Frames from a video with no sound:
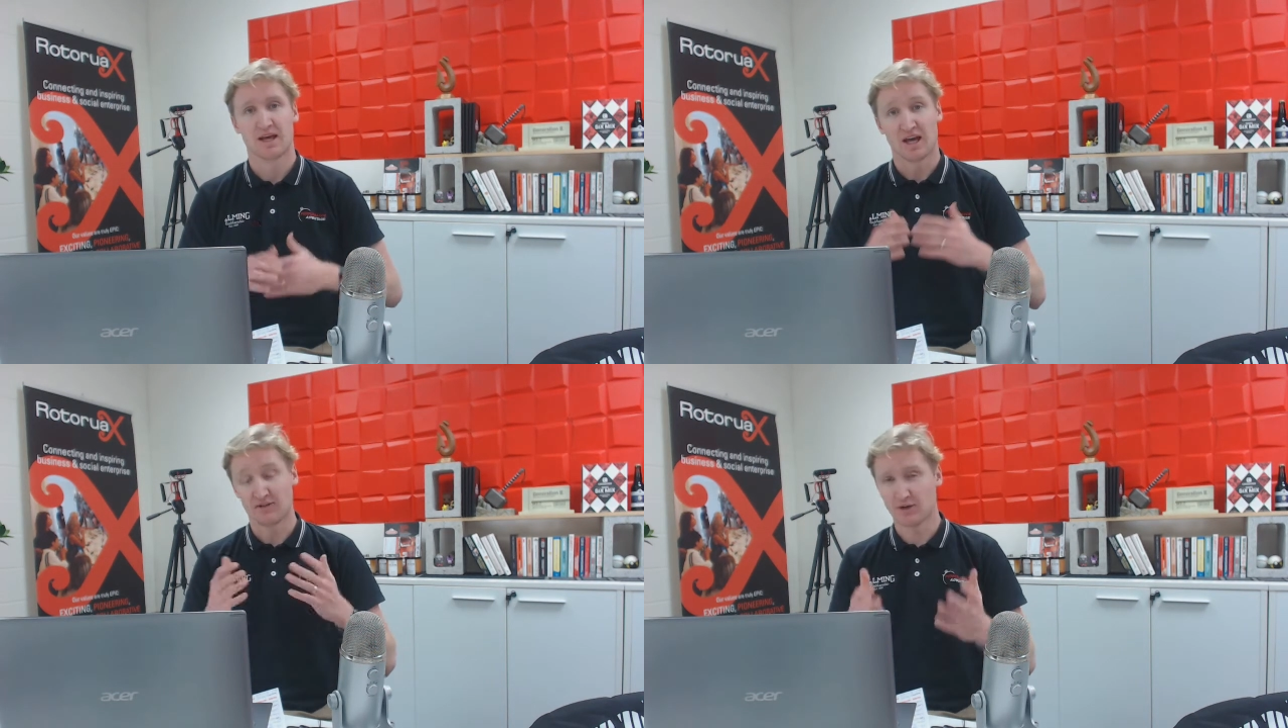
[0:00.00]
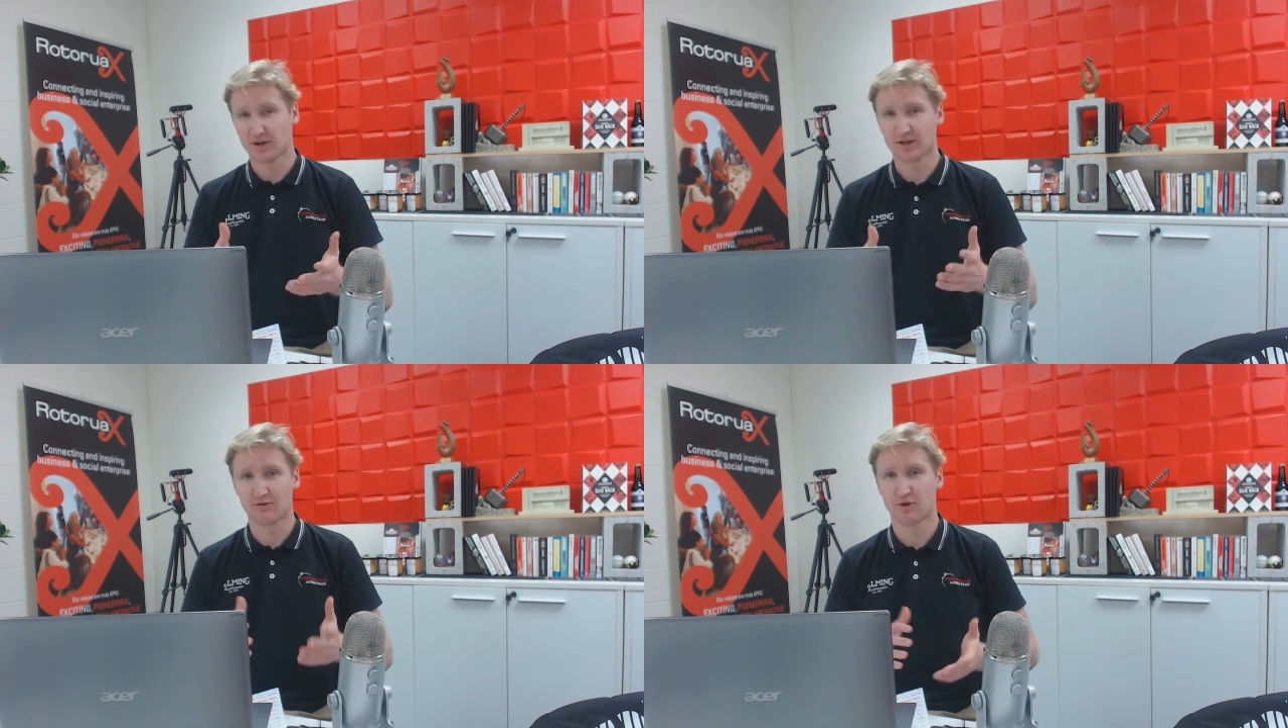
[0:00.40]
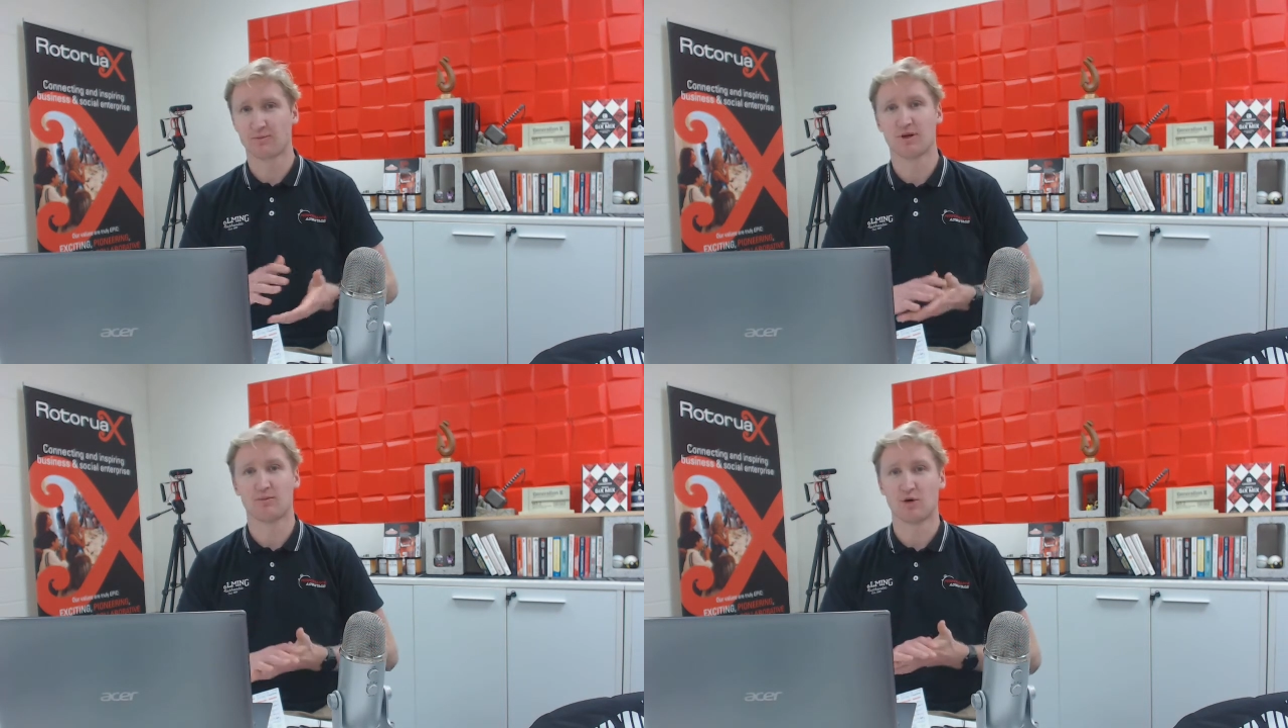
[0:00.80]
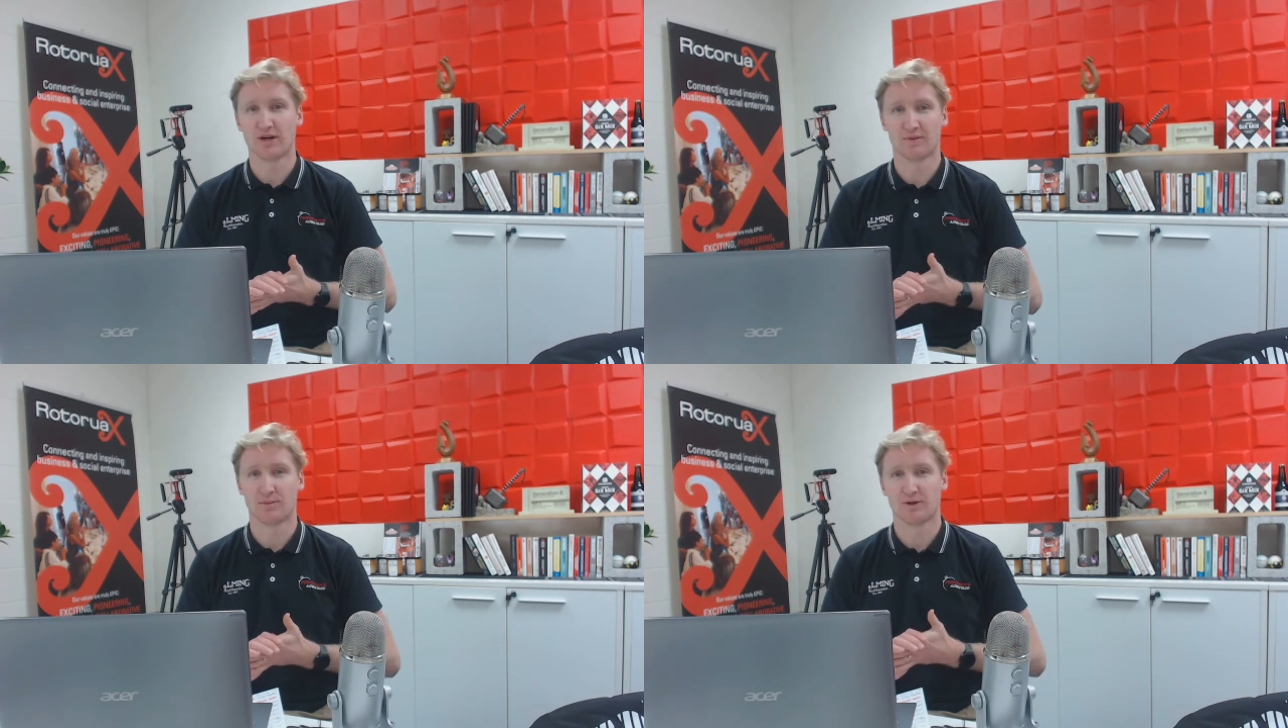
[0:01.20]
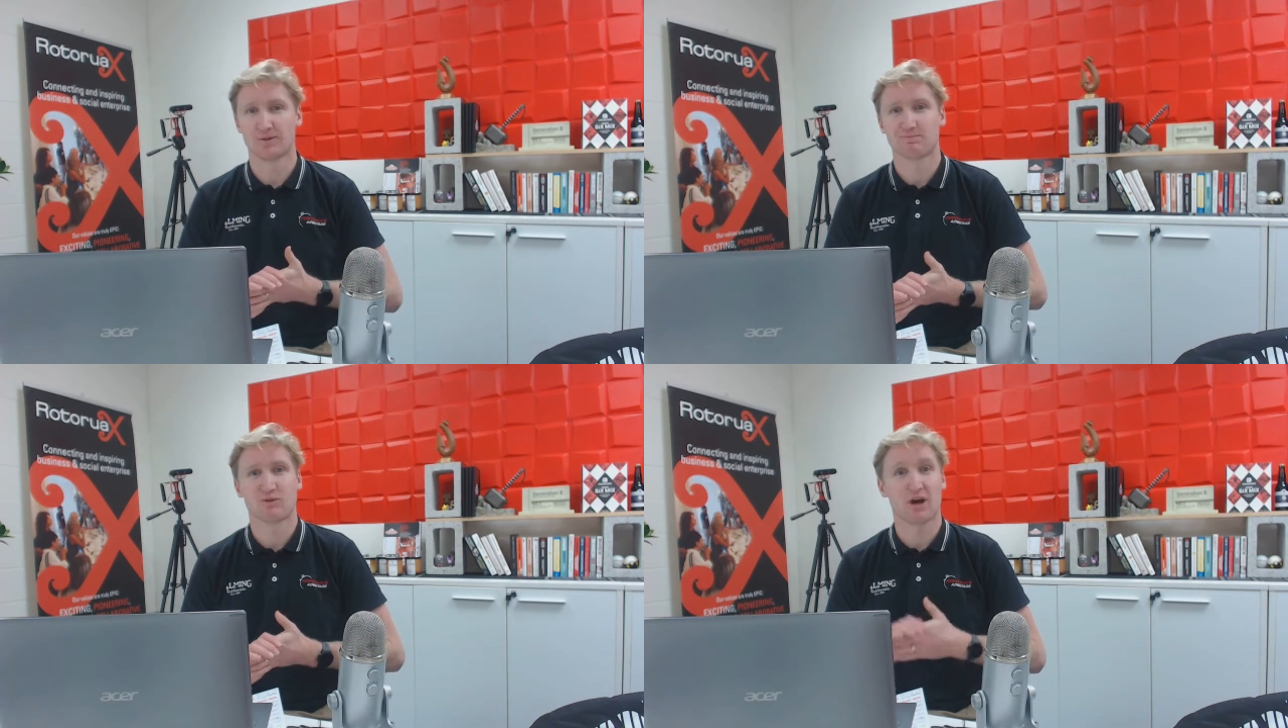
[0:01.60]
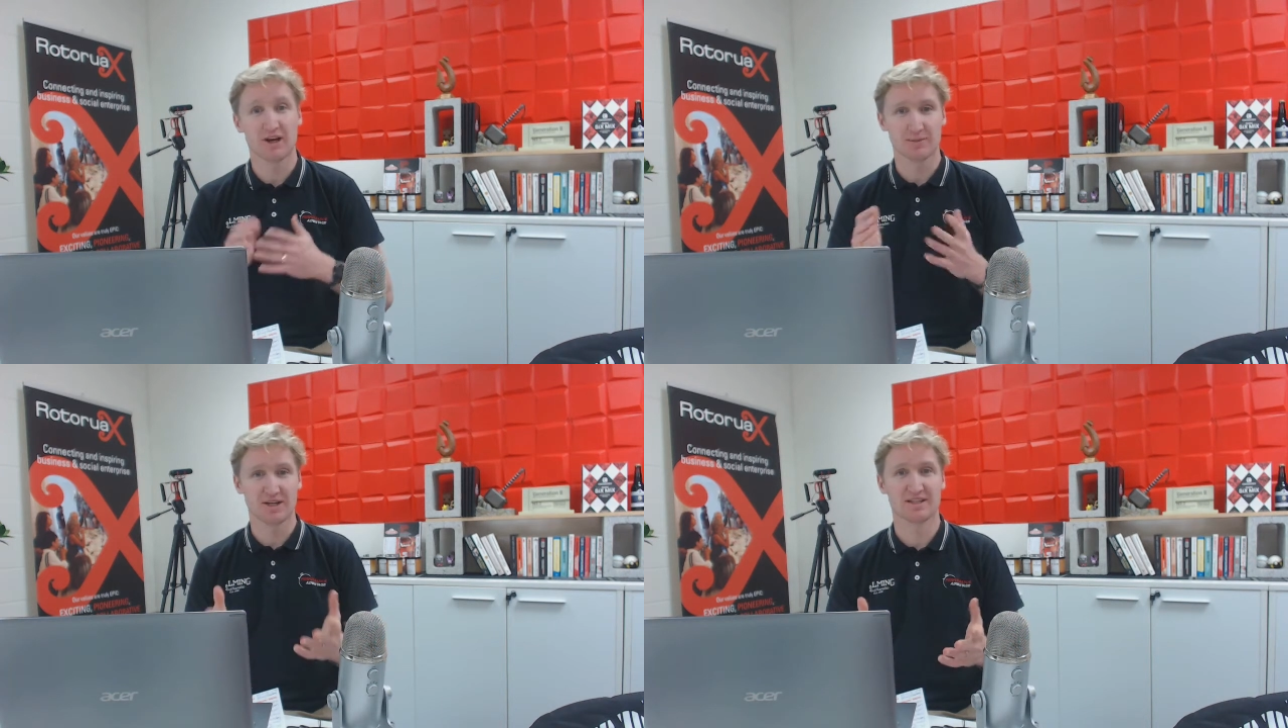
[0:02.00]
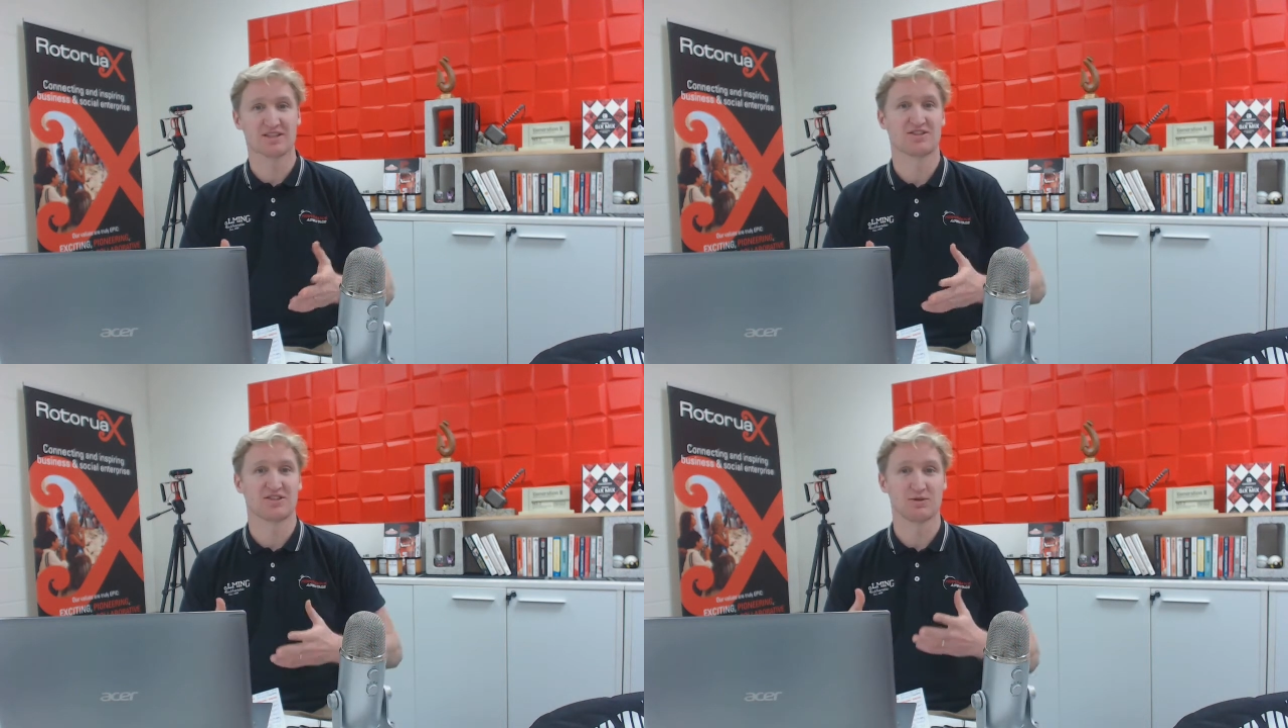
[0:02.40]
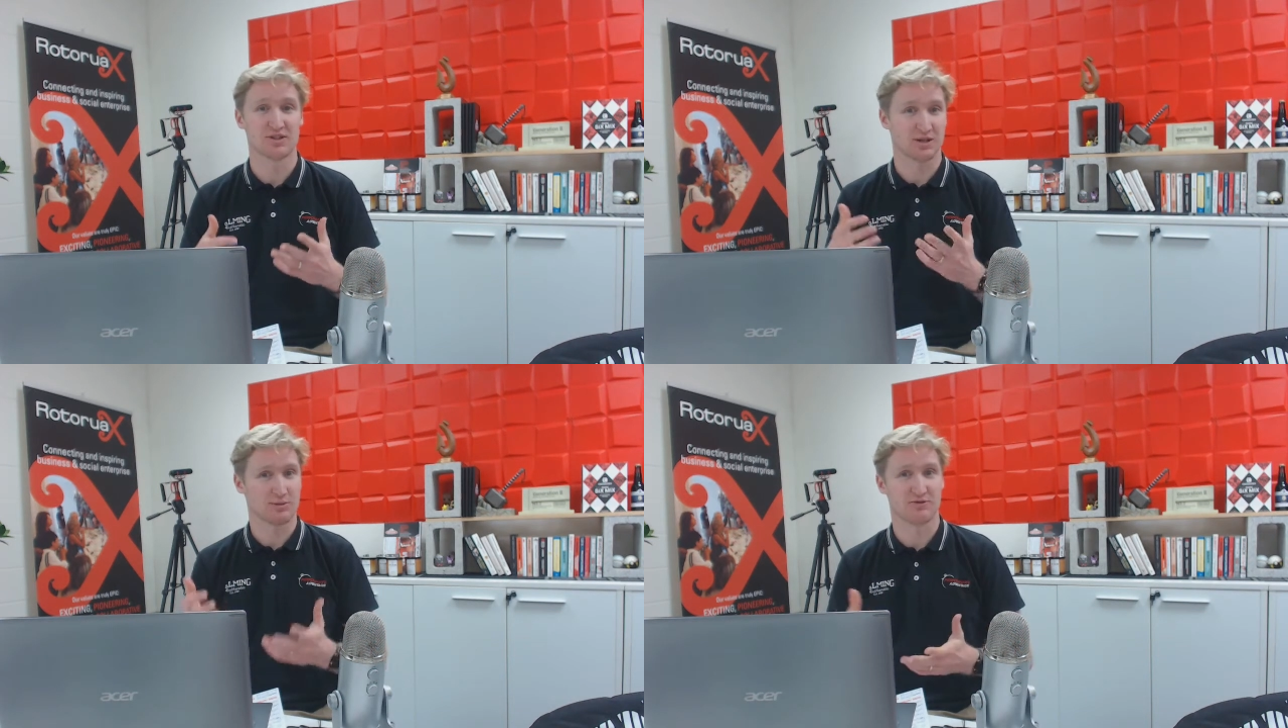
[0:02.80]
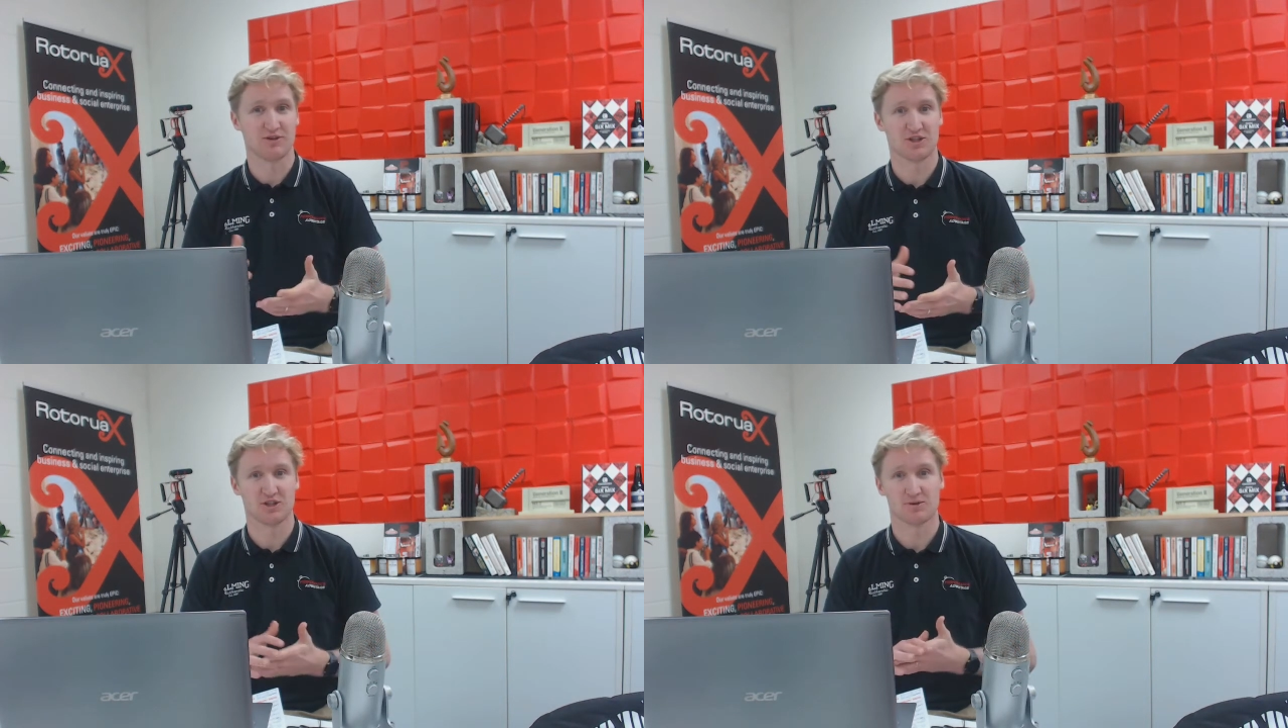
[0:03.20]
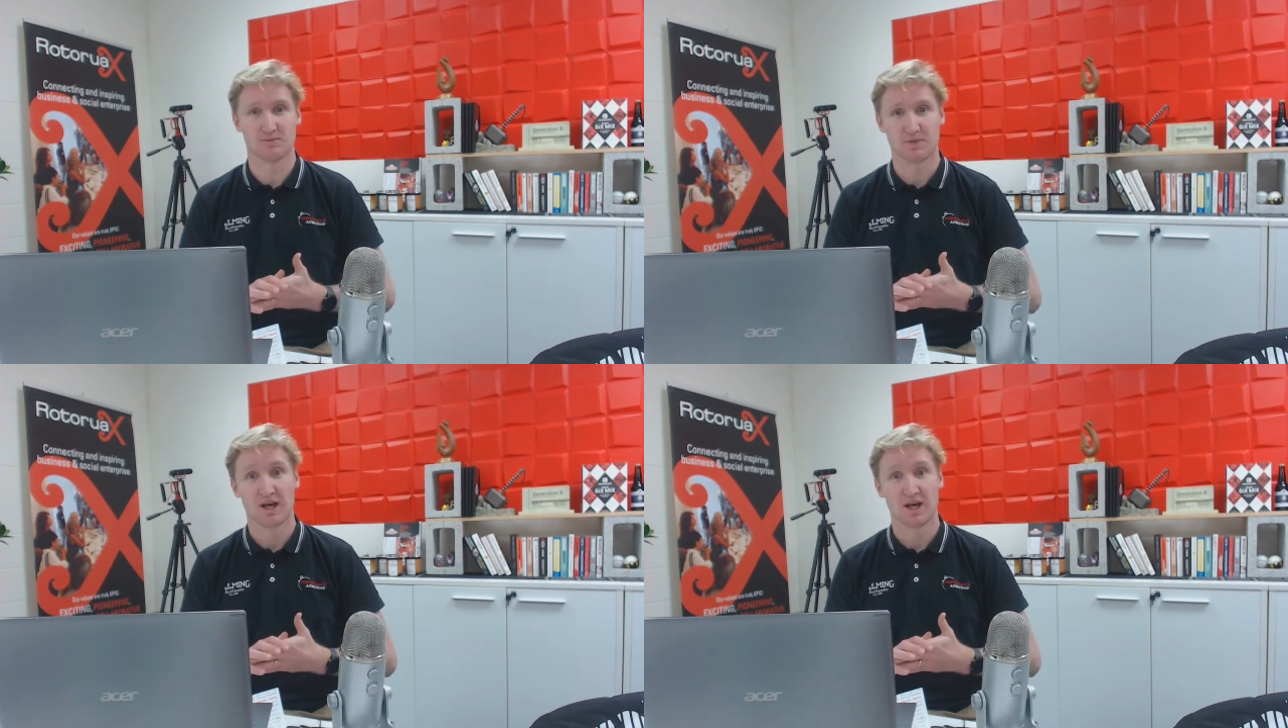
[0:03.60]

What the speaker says: If you're looking for a bit more input, I recommend consulting a professional.